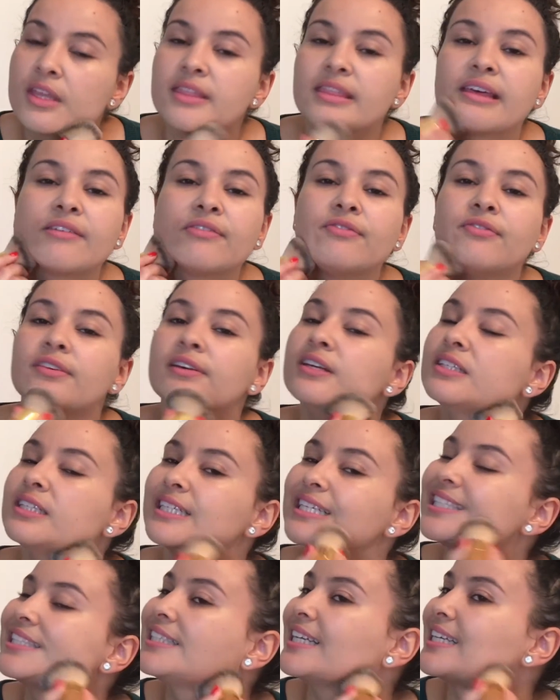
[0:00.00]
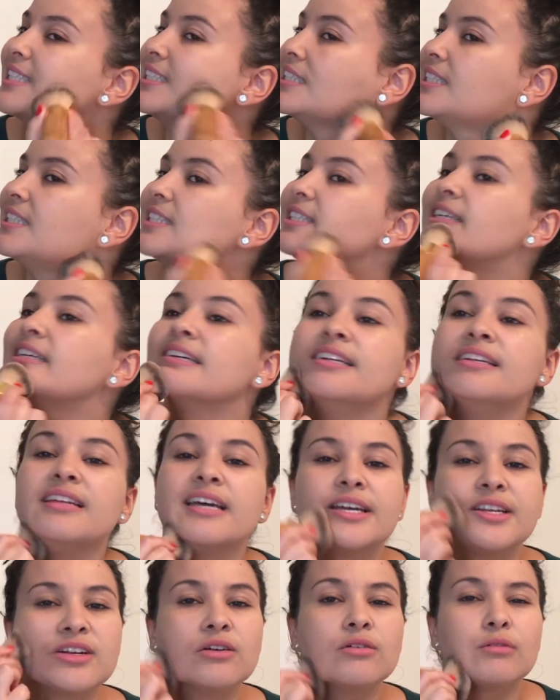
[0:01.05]
that feels like a second skin.
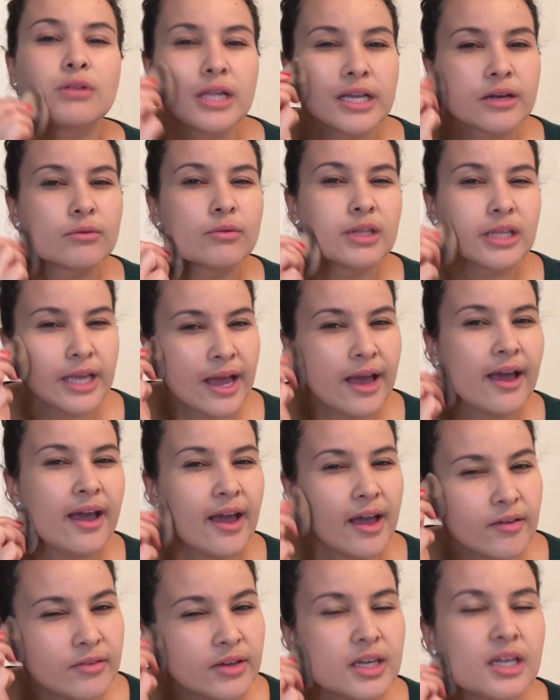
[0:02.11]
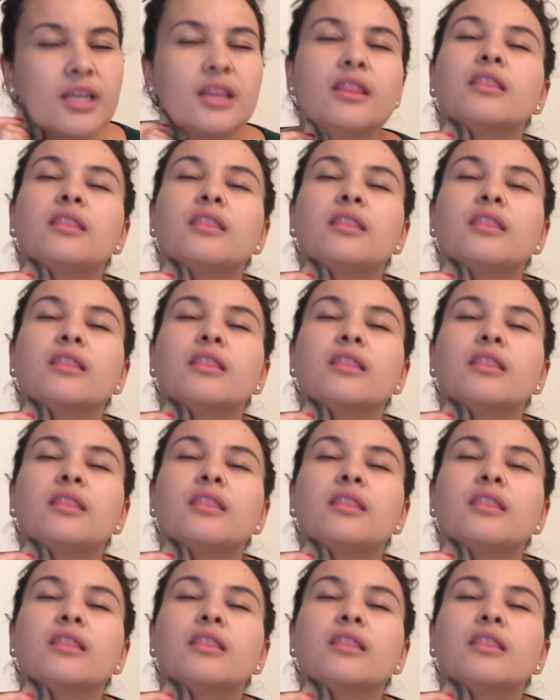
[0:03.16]
I don't like a really heavy,